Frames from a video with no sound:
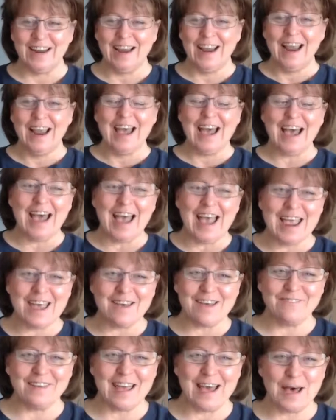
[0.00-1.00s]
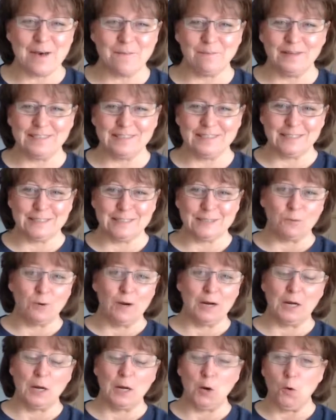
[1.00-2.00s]
I have got Business
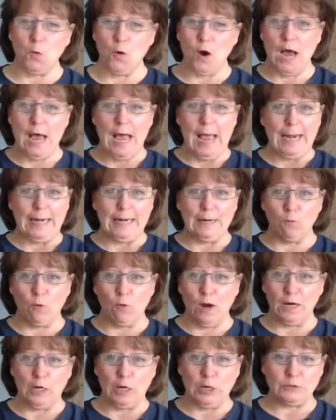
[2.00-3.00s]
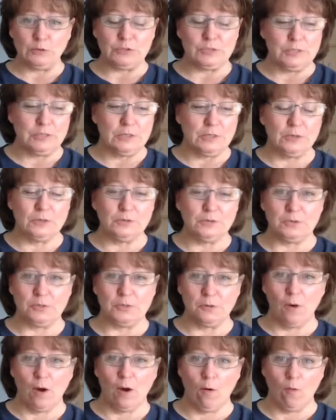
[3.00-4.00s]
101, 102, 201,
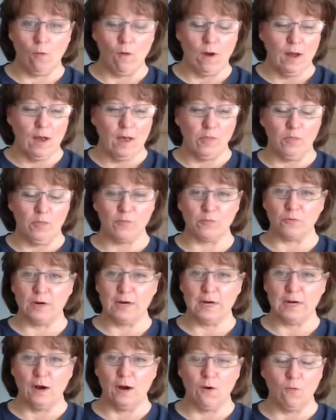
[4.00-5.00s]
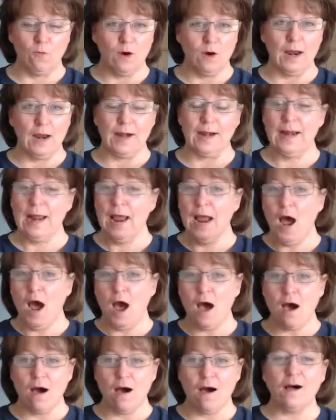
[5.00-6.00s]
301
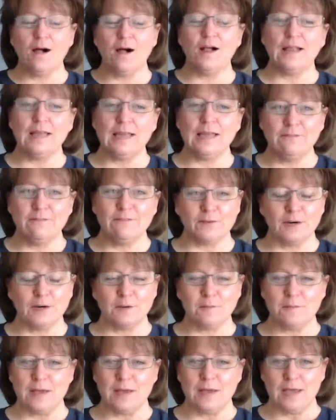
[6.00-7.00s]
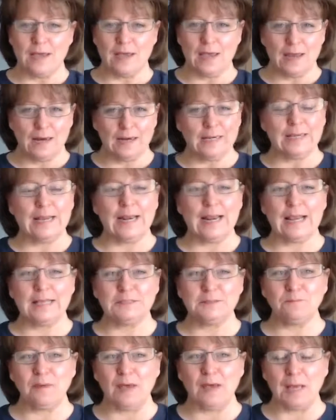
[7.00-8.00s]
all in front of me. And it, it's
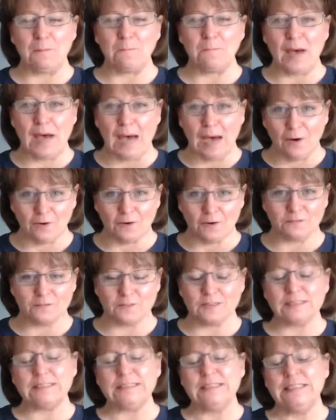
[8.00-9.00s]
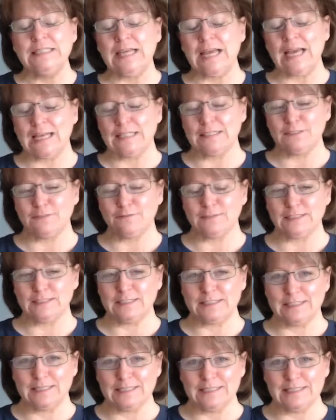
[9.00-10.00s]
been powerful as a
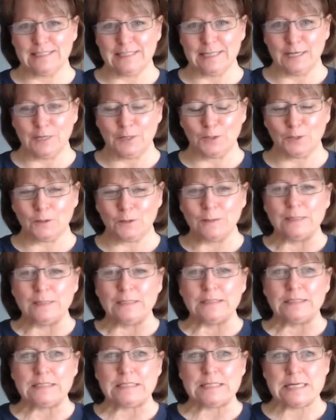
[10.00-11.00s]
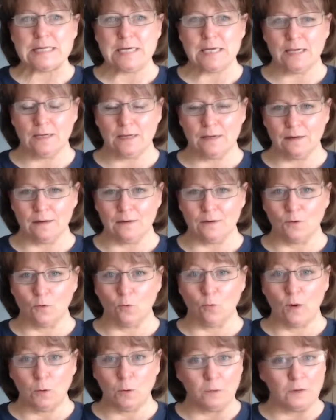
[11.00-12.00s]
facilitator to hear
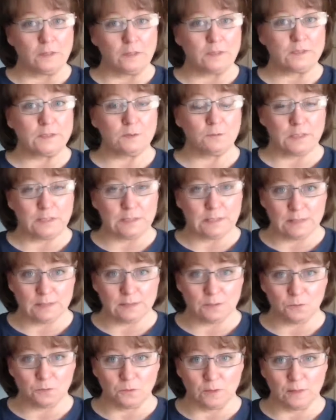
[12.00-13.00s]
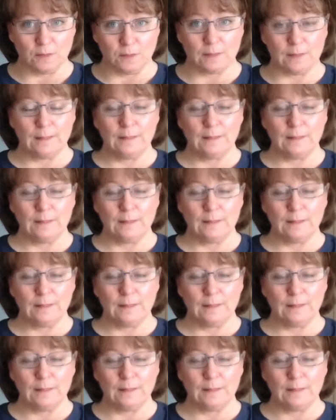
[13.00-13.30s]
what works and what doesn't work